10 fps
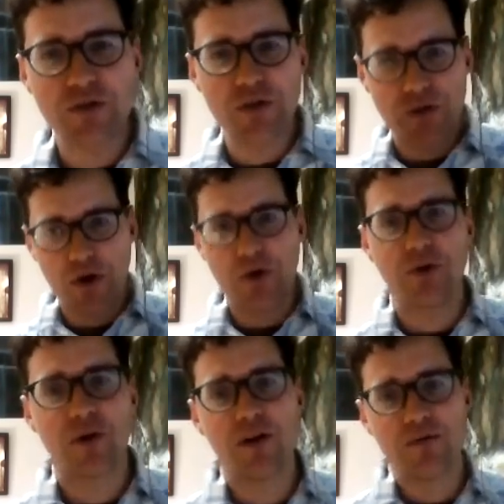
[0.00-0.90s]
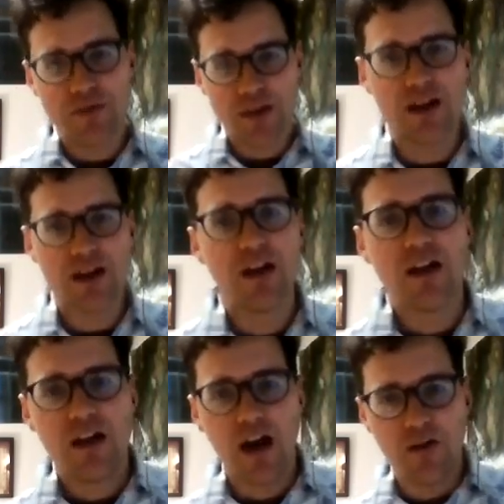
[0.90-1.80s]
you're the owner of
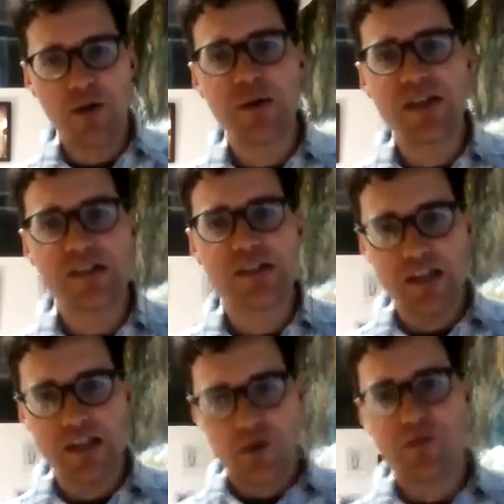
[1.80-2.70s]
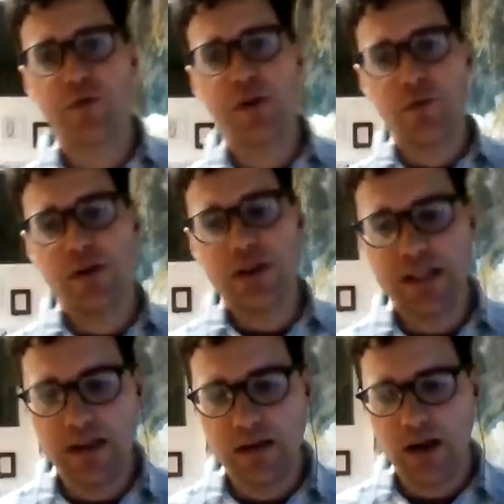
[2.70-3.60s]
the business that you're
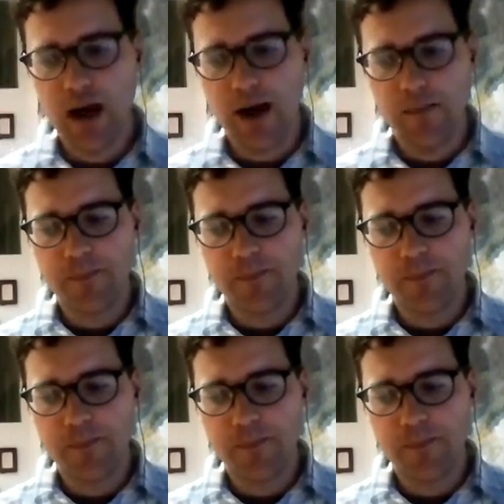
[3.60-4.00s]
frequently a